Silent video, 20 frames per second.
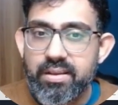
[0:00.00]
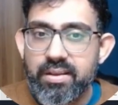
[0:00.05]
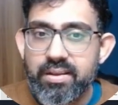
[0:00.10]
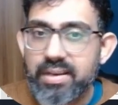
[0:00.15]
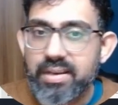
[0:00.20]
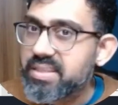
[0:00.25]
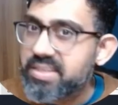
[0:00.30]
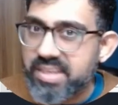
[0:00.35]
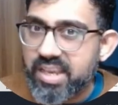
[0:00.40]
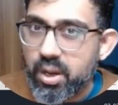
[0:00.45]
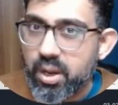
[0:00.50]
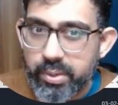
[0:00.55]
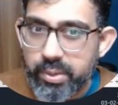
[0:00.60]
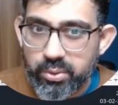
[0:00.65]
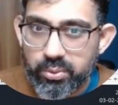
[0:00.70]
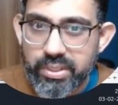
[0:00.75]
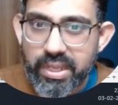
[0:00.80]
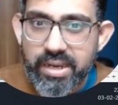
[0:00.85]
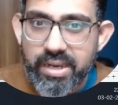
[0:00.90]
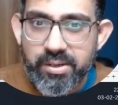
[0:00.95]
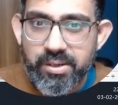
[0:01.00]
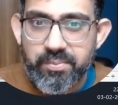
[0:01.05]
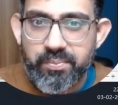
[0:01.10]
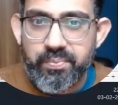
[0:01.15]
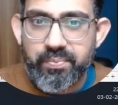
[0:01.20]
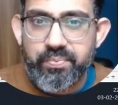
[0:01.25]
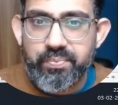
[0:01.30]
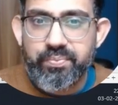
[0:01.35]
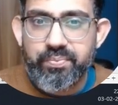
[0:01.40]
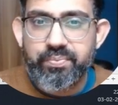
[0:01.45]
Let's see how we do that.
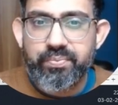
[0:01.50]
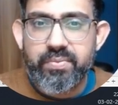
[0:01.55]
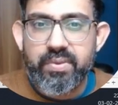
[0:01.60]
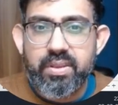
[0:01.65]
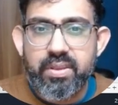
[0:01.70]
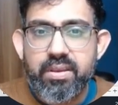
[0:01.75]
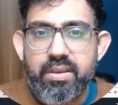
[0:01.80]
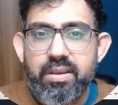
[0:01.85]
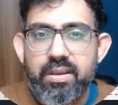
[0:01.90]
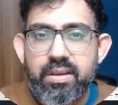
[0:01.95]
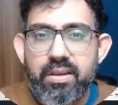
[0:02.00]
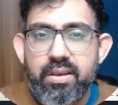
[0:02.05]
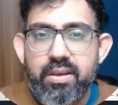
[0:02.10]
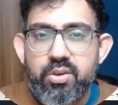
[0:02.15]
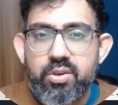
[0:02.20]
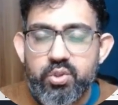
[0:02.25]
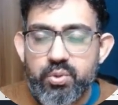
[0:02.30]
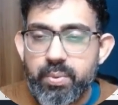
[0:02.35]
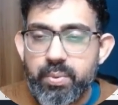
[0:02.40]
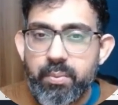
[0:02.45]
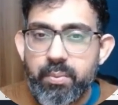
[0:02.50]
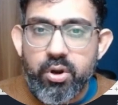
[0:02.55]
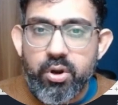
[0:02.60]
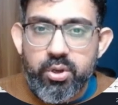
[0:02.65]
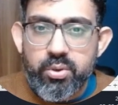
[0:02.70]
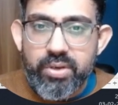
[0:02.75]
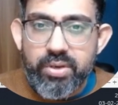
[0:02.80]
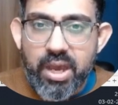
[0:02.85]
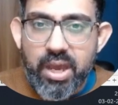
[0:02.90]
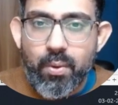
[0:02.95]
So we to
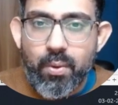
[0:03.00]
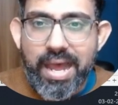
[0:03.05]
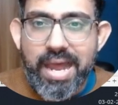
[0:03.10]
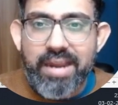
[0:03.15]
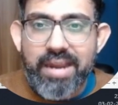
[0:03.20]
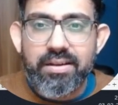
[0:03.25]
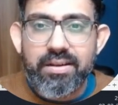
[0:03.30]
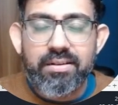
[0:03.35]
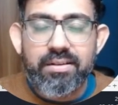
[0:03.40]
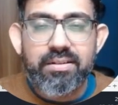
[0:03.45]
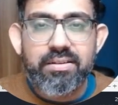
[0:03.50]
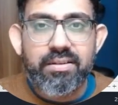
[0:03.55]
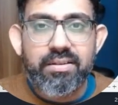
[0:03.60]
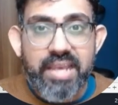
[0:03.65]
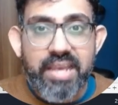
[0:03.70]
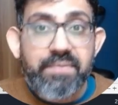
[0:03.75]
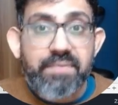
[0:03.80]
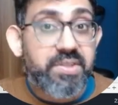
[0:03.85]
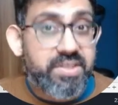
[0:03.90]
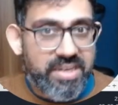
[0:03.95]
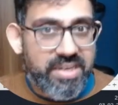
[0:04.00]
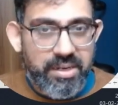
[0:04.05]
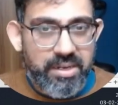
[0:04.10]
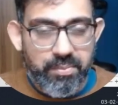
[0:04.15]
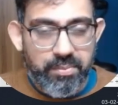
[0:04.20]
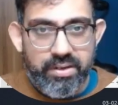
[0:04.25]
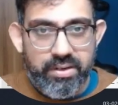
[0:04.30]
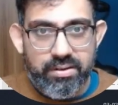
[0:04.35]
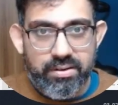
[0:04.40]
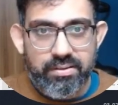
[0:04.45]
now add a if
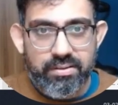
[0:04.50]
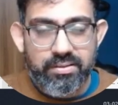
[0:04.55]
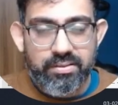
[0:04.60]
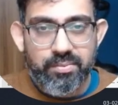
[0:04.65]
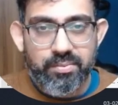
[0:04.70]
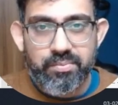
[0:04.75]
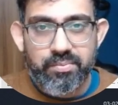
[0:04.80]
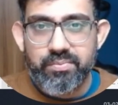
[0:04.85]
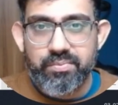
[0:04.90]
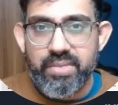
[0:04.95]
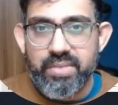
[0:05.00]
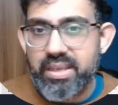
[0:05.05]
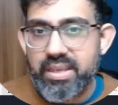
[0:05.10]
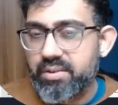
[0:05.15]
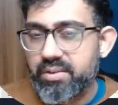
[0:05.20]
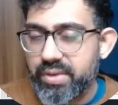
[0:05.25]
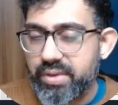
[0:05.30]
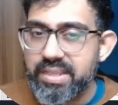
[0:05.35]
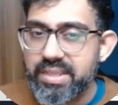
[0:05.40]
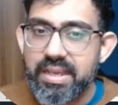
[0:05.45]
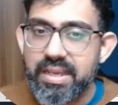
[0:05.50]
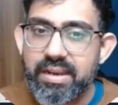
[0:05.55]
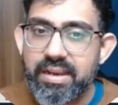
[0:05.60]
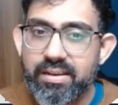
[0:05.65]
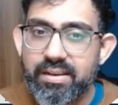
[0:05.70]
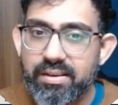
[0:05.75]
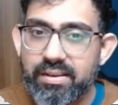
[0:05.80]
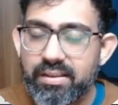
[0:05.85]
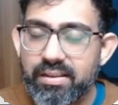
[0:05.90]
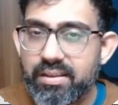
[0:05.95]
statement in a way that
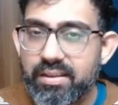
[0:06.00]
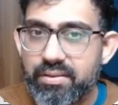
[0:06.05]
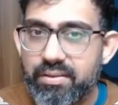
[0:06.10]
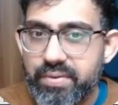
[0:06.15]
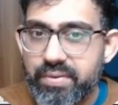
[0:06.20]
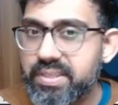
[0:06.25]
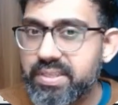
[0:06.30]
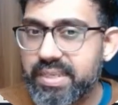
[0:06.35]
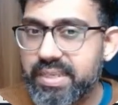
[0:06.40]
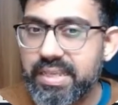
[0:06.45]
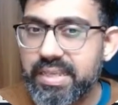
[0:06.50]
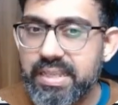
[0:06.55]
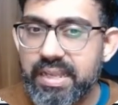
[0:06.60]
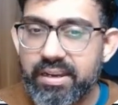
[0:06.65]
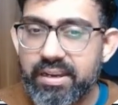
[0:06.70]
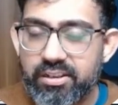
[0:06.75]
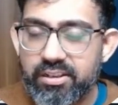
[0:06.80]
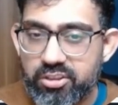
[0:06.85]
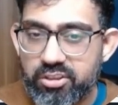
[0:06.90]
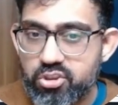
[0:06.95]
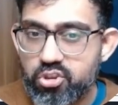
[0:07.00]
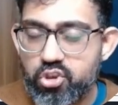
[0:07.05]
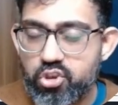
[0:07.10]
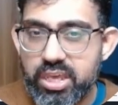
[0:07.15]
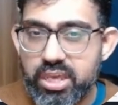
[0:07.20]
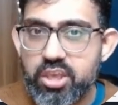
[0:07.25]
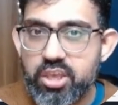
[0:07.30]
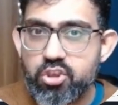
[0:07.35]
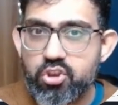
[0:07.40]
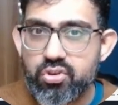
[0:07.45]
we say that the
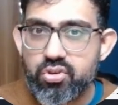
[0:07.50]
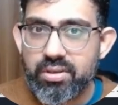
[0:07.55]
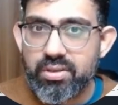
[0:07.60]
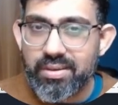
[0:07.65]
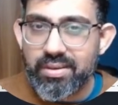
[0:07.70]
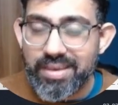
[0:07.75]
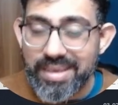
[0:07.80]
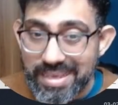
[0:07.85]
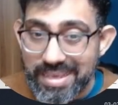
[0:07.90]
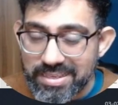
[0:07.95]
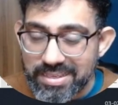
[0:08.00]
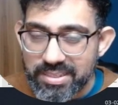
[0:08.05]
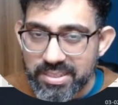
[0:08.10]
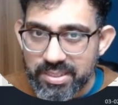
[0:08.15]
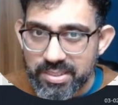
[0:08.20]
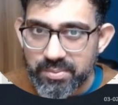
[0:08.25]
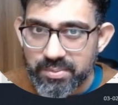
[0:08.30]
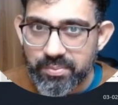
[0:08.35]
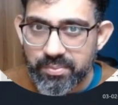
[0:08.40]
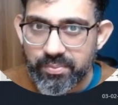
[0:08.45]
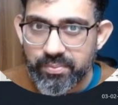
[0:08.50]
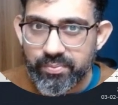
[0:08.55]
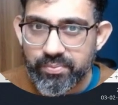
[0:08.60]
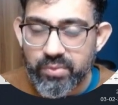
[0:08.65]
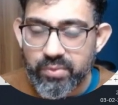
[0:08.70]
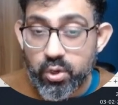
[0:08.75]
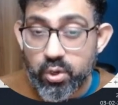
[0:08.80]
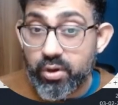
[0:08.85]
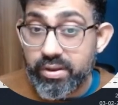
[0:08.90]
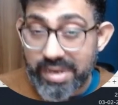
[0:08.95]
change is,
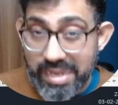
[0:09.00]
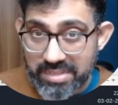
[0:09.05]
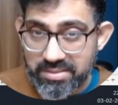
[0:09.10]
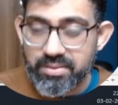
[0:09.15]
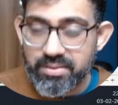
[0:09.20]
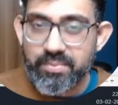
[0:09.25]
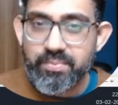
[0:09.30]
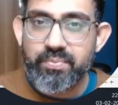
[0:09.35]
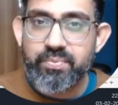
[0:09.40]
or rather,